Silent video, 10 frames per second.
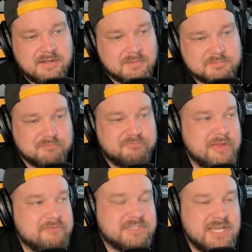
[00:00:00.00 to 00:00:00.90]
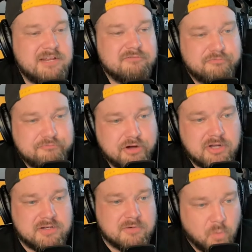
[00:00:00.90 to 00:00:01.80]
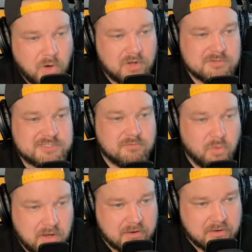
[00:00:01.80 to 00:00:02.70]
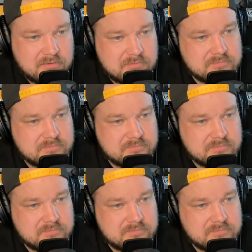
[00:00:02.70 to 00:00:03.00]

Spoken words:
up to 15-foot walls of water.